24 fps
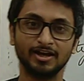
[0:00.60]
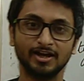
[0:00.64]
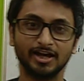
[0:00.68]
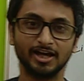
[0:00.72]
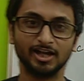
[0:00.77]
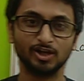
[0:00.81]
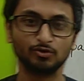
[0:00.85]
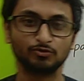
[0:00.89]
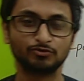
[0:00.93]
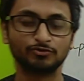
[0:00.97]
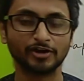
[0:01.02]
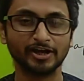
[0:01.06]

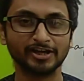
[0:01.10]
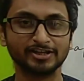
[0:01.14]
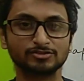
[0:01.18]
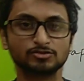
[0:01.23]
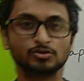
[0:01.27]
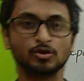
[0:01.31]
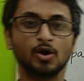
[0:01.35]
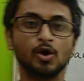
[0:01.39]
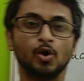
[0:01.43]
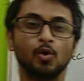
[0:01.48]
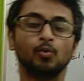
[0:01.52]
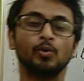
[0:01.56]
Hello friends,
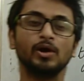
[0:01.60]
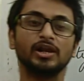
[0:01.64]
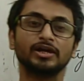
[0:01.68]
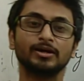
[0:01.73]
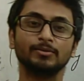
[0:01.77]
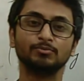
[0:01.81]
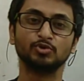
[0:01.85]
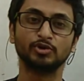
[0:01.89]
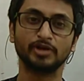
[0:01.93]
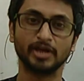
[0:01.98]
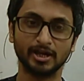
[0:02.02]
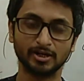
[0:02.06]

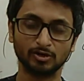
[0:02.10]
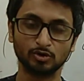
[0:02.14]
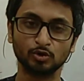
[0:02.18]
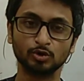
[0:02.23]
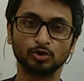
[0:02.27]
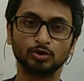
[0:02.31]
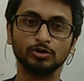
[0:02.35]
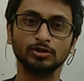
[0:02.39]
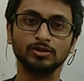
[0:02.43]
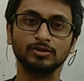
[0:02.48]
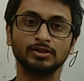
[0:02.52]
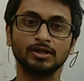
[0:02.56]
welcome to Gyan
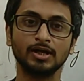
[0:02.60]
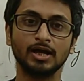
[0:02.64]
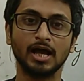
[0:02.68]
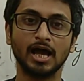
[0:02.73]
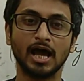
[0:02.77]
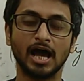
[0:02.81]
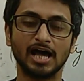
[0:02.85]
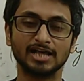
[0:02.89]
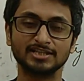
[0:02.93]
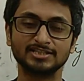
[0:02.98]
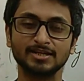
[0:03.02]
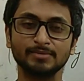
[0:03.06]
Gurukul.
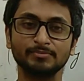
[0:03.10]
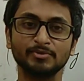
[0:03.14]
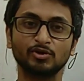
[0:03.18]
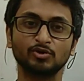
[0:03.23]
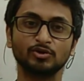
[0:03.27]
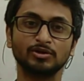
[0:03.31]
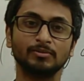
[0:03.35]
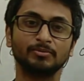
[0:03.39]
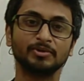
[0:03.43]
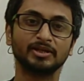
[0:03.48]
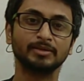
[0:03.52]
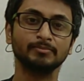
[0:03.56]
Aji ami
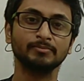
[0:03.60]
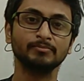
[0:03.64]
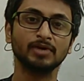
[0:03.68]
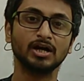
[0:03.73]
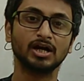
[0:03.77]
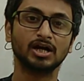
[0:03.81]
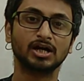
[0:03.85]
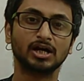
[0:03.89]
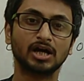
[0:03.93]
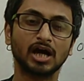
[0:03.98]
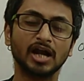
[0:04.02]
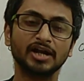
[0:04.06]
kotha patim
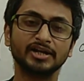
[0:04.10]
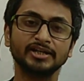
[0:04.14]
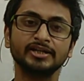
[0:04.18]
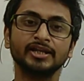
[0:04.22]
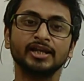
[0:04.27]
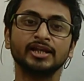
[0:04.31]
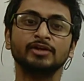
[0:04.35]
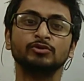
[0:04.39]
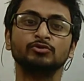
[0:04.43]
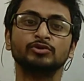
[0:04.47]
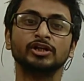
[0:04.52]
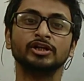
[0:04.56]

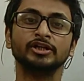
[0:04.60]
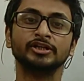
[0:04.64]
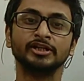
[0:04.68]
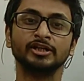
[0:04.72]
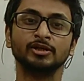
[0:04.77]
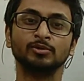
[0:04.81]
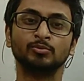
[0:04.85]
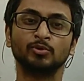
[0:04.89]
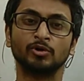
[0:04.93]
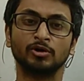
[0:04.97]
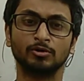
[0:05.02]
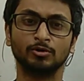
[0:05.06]
cardinal utility
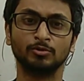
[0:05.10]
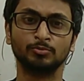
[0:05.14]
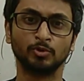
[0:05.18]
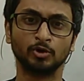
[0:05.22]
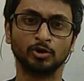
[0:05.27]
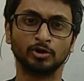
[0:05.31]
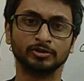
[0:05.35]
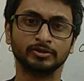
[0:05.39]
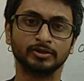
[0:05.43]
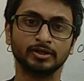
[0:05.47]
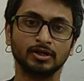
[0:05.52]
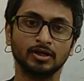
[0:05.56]

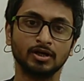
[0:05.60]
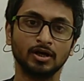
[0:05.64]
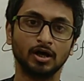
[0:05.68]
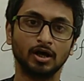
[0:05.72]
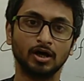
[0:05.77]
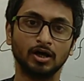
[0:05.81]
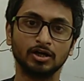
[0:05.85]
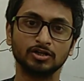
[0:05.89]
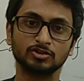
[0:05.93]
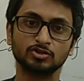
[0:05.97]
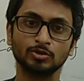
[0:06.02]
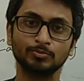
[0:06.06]
upor.
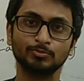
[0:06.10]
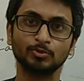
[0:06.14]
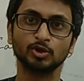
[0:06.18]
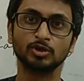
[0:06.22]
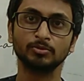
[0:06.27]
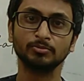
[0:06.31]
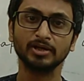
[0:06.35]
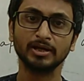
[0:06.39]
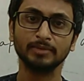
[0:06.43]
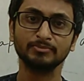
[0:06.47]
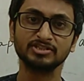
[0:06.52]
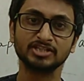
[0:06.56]
So
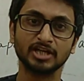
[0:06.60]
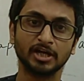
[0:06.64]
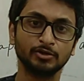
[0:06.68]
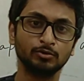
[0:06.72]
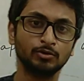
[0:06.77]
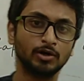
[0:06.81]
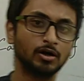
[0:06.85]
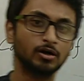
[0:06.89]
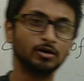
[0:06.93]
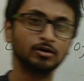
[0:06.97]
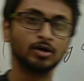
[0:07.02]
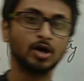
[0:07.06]
prothome ami jano
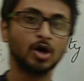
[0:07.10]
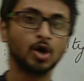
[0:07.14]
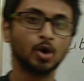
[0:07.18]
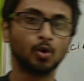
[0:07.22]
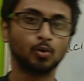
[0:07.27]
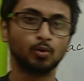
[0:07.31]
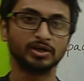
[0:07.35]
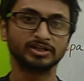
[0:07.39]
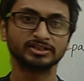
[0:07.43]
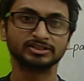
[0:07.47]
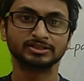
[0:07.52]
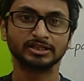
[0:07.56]
ho
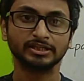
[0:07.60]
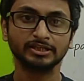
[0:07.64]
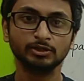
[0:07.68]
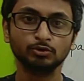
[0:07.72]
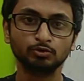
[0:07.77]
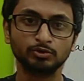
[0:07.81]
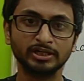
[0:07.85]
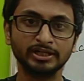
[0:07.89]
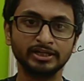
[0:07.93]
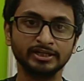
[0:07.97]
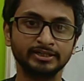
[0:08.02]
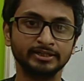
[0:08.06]
what is
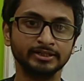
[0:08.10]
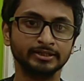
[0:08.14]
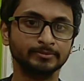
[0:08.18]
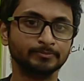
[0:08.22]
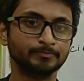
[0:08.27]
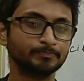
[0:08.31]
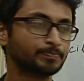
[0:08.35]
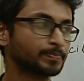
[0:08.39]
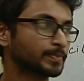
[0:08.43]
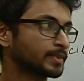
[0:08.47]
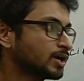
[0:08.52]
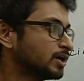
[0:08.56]
utility.
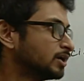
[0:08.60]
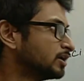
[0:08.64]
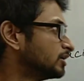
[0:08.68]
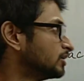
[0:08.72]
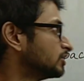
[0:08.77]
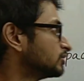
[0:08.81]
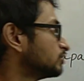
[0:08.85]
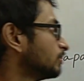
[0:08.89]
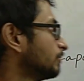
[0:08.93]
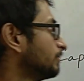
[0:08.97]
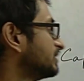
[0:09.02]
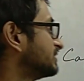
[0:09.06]

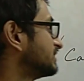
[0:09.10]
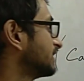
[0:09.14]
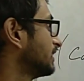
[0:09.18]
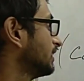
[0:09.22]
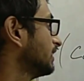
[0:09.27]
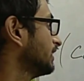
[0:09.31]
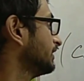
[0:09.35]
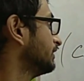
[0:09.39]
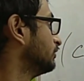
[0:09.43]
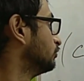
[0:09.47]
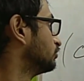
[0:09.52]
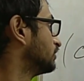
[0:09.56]
So
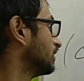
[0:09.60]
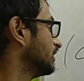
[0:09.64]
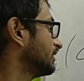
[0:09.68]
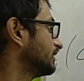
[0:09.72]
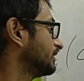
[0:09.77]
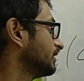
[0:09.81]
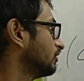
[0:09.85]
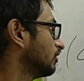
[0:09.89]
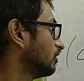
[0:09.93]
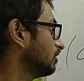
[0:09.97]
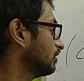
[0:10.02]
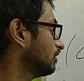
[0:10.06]
basically
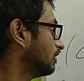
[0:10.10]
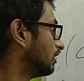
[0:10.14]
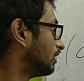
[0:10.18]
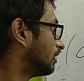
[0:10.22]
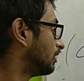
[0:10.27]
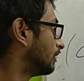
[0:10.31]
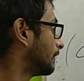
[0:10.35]
utility hol